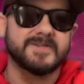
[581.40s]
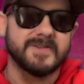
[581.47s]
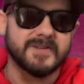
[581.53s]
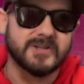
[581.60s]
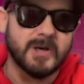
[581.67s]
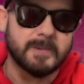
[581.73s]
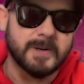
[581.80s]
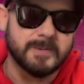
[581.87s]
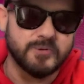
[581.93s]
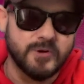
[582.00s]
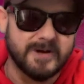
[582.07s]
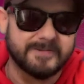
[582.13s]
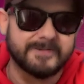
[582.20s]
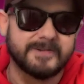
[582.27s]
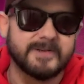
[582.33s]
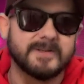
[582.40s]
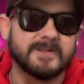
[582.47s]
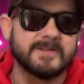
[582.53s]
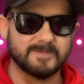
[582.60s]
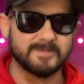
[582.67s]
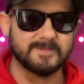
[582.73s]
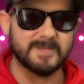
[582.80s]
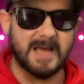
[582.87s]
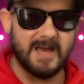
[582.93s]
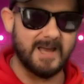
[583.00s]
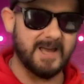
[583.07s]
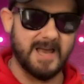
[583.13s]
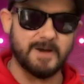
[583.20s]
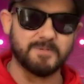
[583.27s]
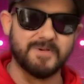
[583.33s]
the WWF.
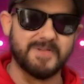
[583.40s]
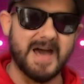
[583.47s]
And with